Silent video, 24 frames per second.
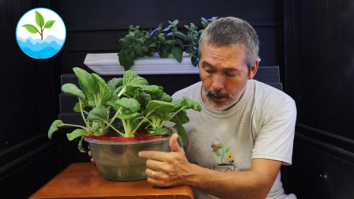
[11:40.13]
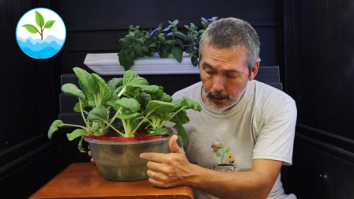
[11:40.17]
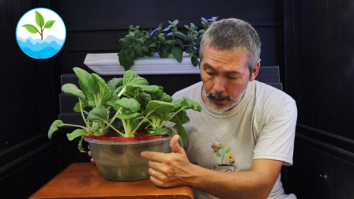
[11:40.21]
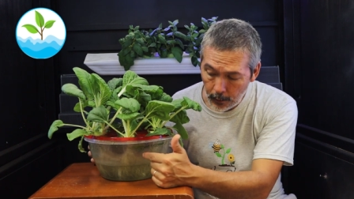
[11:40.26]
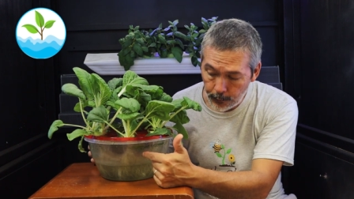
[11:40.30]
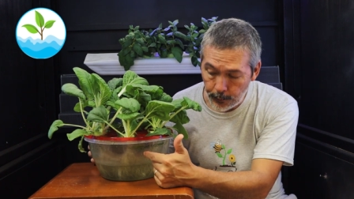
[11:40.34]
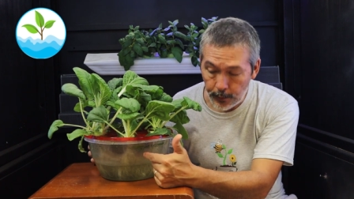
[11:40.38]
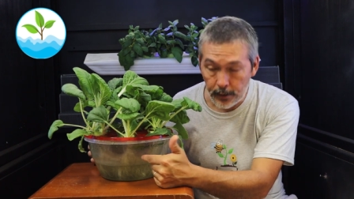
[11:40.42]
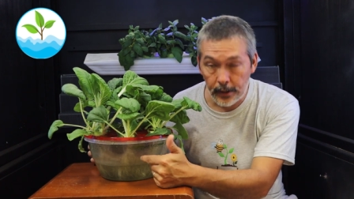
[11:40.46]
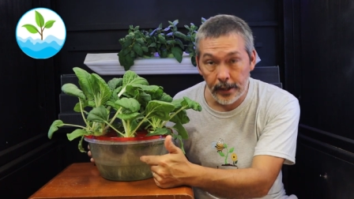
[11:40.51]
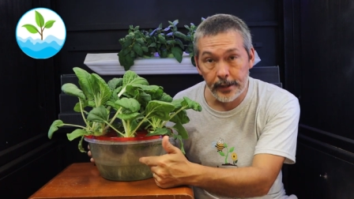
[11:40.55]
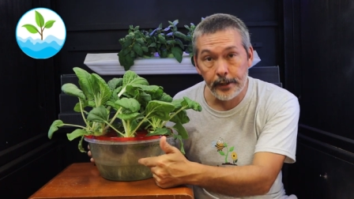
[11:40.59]

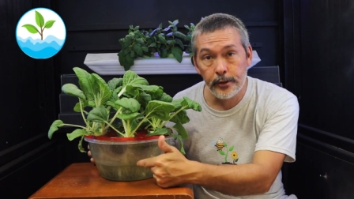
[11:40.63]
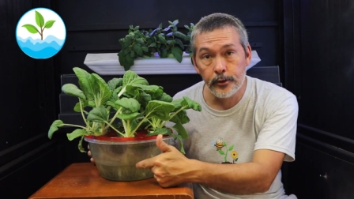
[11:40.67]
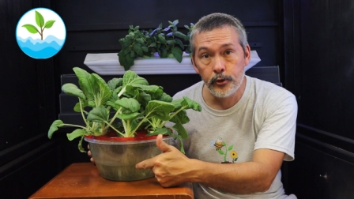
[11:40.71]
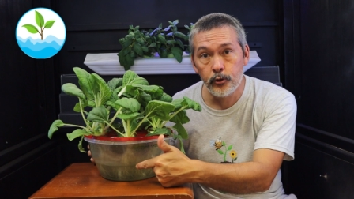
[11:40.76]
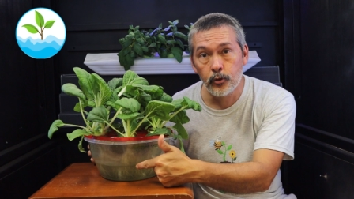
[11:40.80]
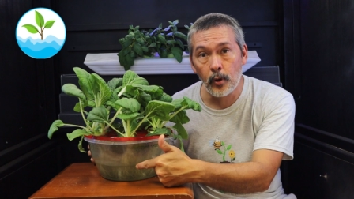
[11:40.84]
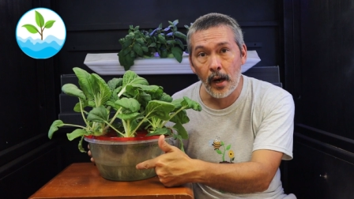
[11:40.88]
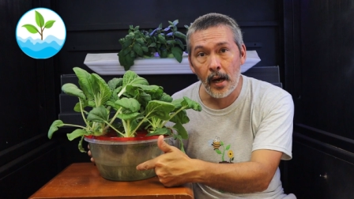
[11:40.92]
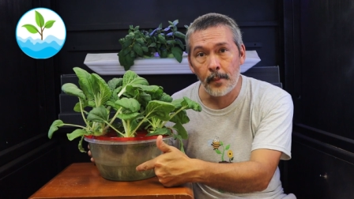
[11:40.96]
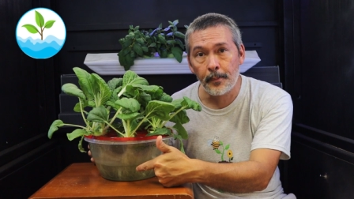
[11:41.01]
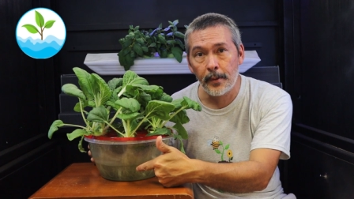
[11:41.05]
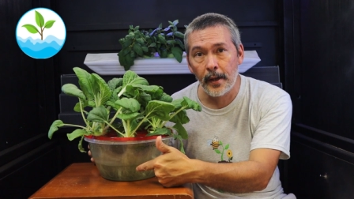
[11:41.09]
If you let it
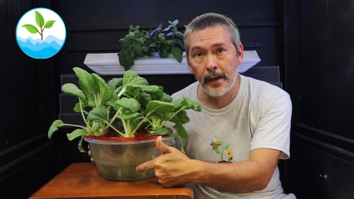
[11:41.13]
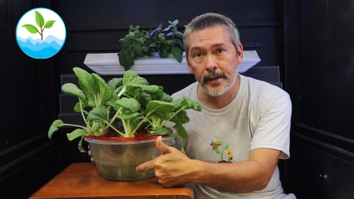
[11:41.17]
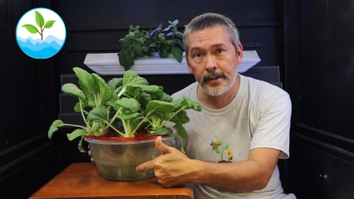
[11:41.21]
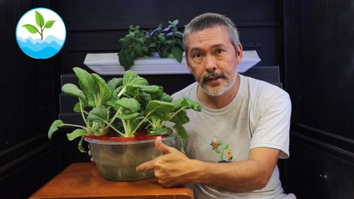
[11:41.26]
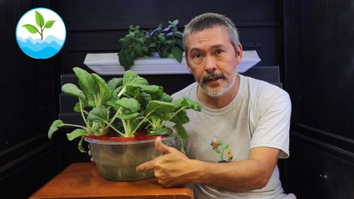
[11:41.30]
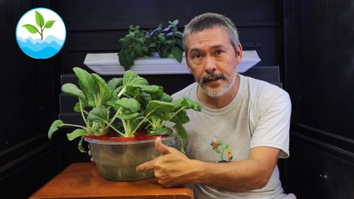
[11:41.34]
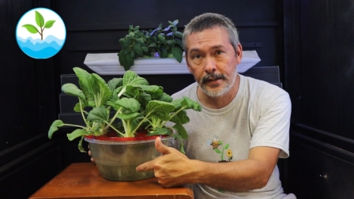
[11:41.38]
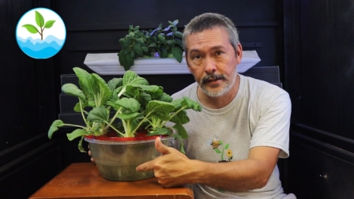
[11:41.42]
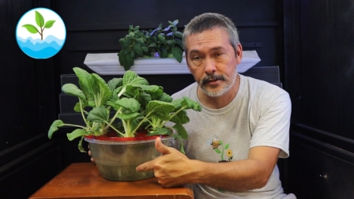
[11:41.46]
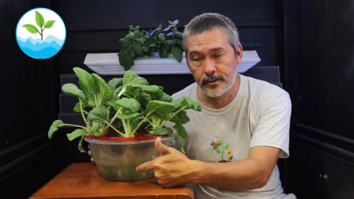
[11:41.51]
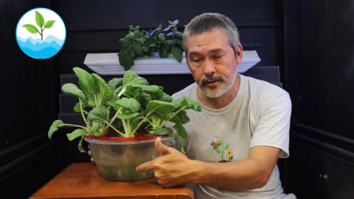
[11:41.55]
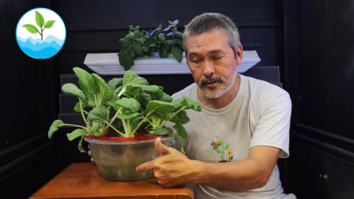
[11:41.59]
drop like
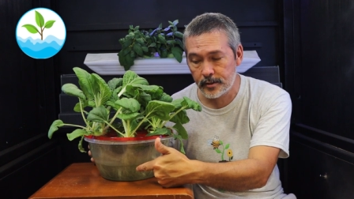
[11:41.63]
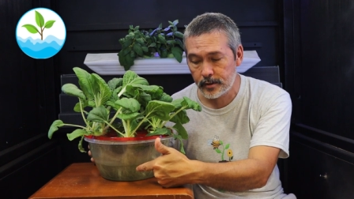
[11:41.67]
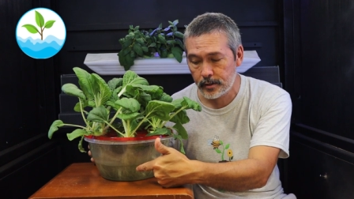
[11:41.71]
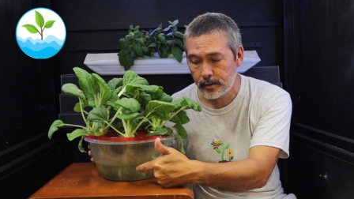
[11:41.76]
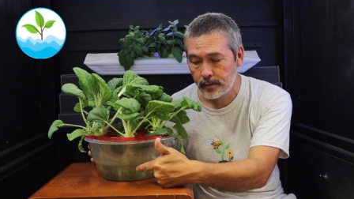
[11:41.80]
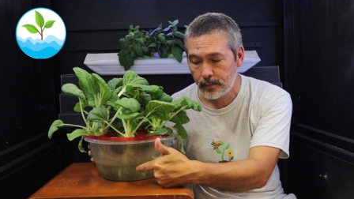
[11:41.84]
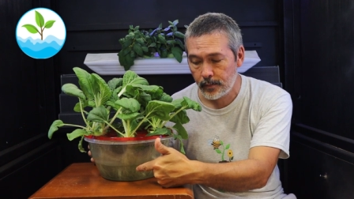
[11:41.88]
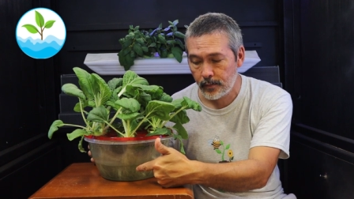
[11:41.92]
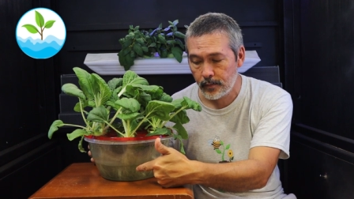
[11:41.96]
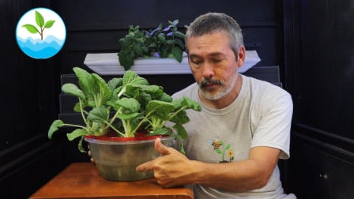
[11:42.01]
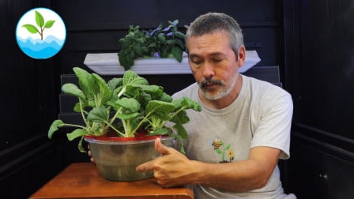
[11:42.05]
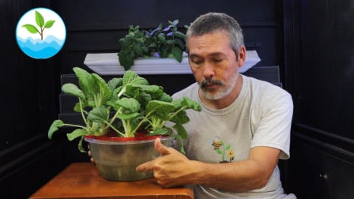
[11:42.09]
this,
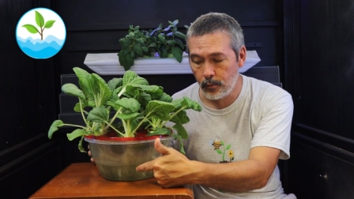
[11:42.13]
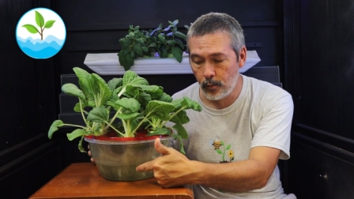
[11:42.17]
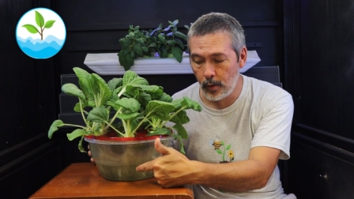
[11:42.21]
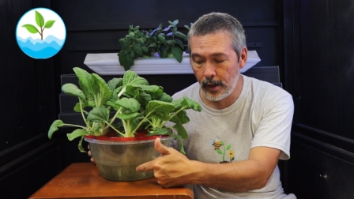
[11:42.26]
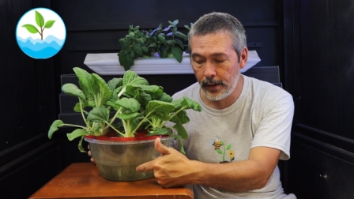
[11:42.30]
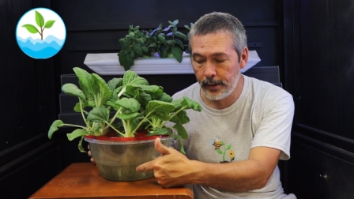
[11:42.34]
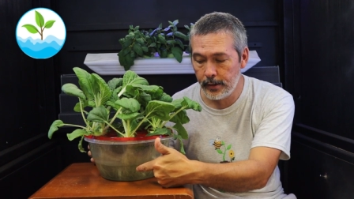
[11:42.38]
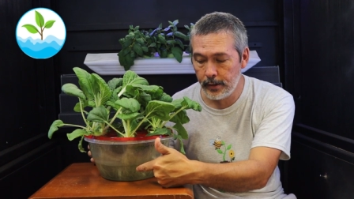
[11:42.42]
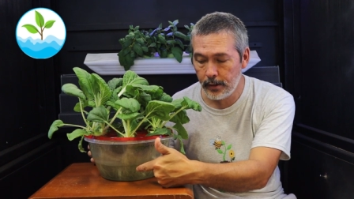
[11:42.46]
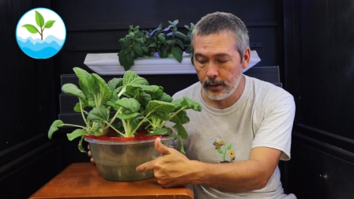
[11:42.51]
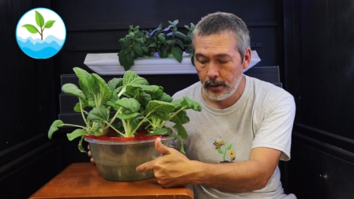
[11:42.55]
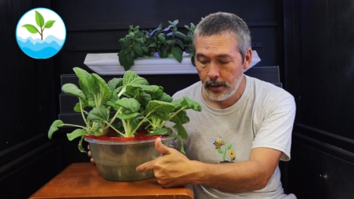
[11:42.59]

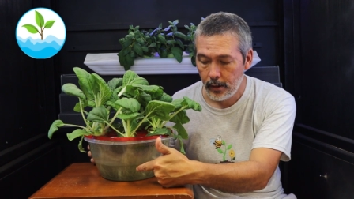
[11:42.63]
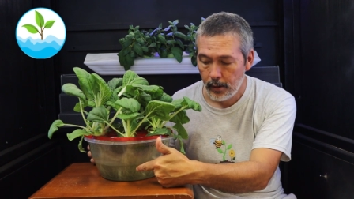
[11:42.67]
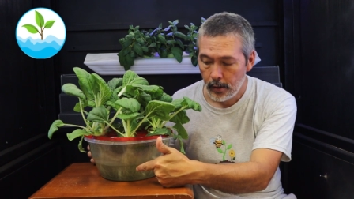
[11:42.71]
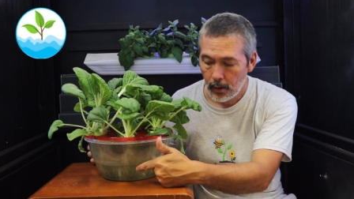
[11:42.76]
right,